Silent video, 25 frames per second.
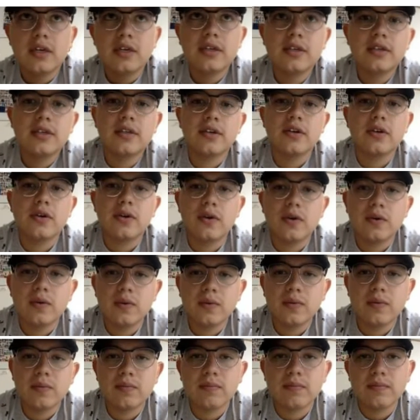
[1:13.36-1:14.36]

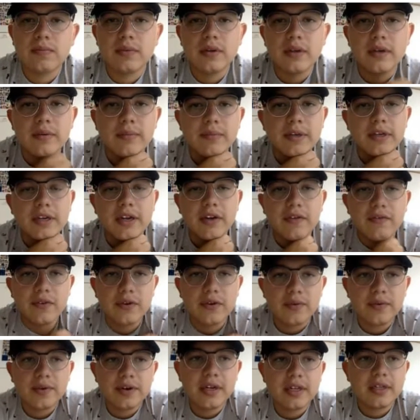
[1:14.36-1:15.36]
So,
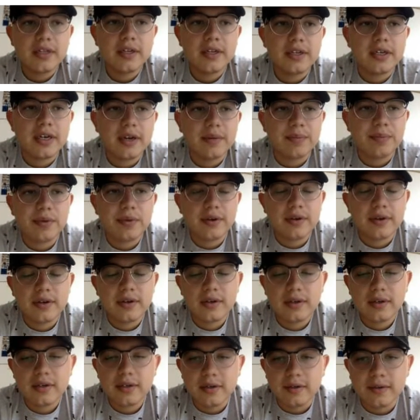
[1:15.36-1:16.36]
after reading the
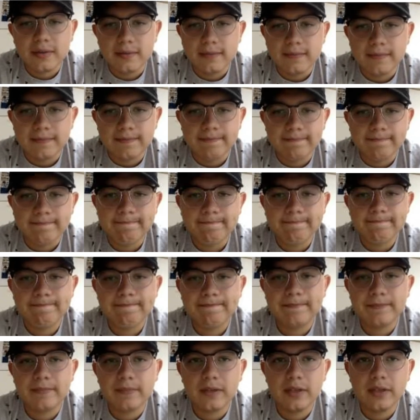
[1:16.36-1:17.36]
chapter,
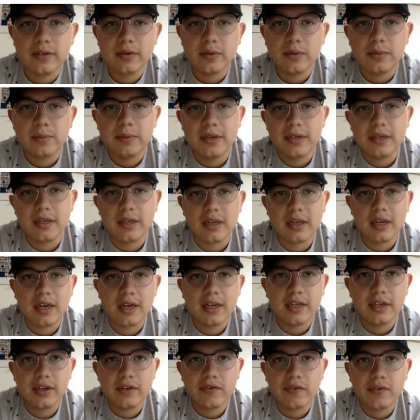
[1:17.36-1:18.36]
this will be a
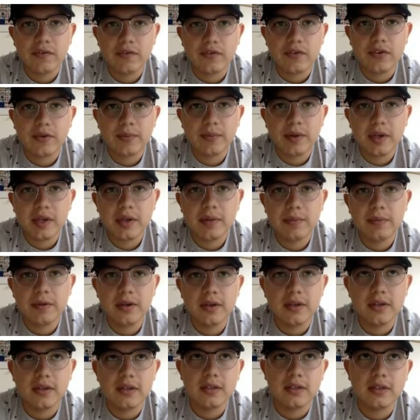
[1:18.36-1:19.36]
lot different for me
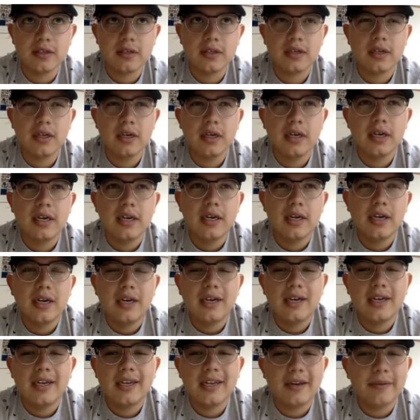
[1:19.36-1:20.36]
because
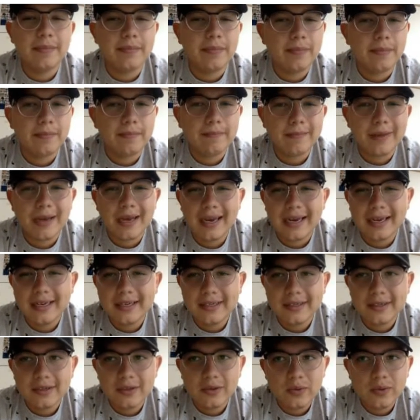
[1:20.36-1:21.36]
in high
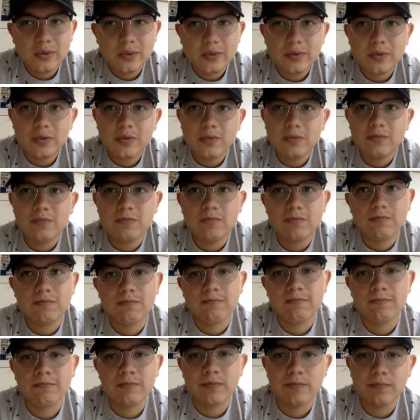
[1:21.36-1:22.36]
school
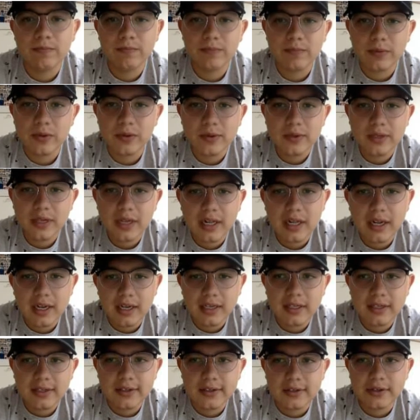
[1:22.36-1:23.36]
music
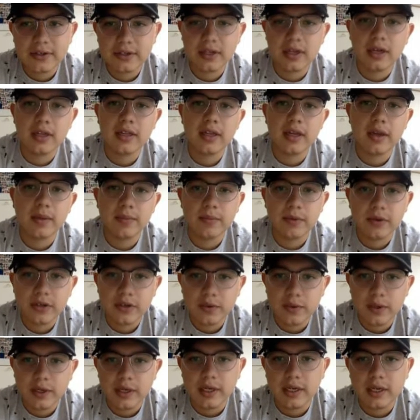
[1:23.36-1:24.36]
classes, there's not that
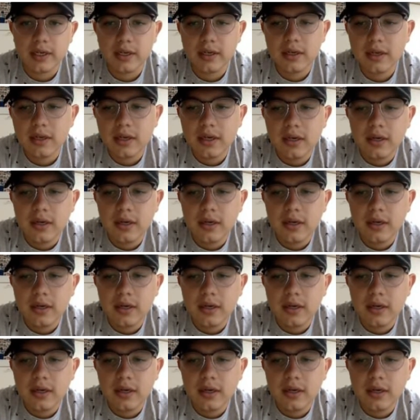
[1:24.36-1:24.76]
much reading.